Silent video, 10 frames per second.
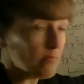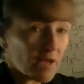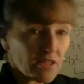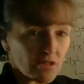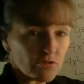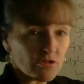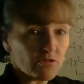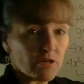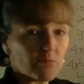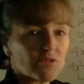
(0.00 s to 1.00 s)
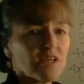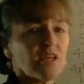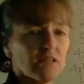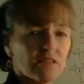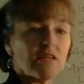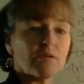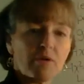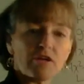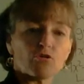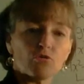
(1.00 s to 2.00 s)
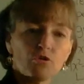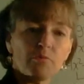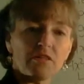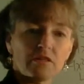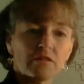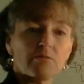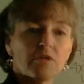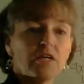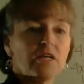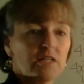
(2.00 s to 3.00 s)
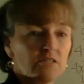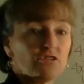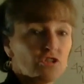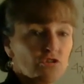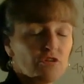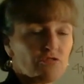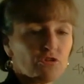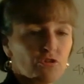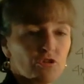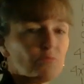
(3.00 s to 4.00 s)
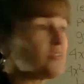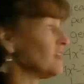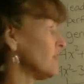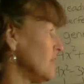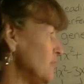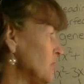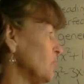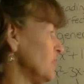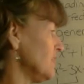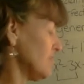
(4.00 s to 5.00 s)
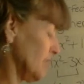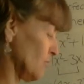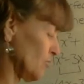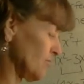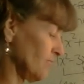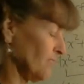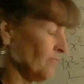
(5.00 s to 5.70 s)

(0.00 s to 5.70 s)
that make those 2 numbers, and think about grouping them into 2 different groups to come up with these numbers.